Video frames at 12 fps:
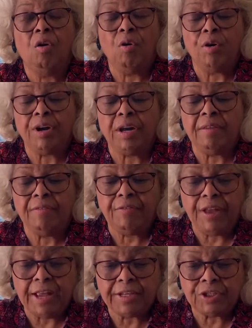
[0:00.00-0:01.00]
orderly
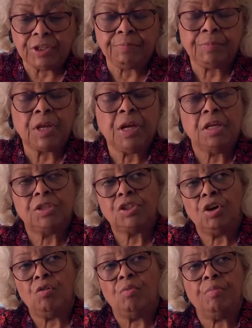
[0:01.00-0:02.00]
fashion.
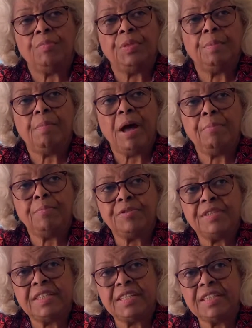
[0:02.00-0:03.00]
So my
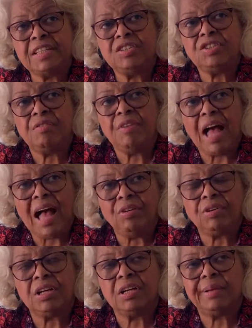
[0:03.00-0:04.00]
percentage of
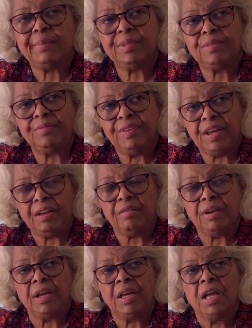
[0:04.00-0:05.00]
outcomes
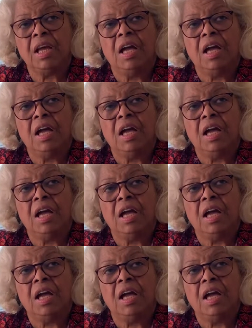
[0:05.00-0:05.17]
vary.